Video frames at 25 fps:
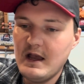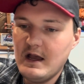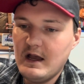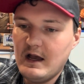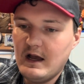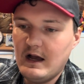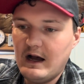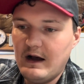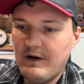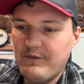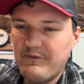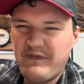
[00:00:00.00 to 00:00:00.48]

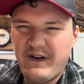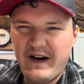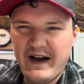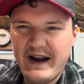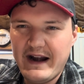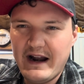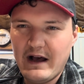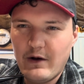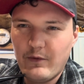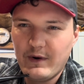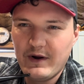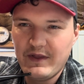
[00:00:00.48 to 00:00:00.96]
Finding
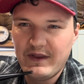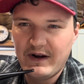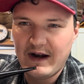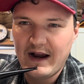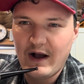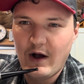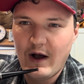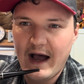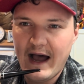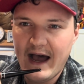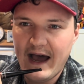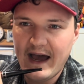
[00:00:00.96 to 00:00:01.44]
out where they're
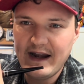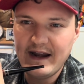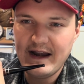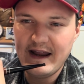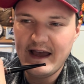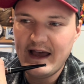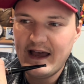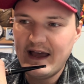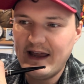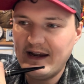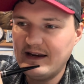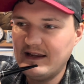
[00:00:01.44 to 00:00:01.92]
hiding
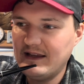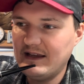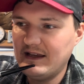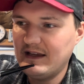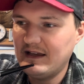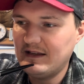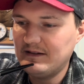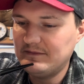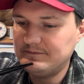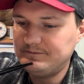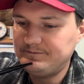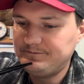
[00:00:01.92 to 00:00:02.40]
at,
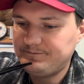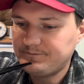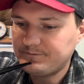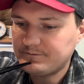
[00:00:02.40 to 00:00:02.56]
and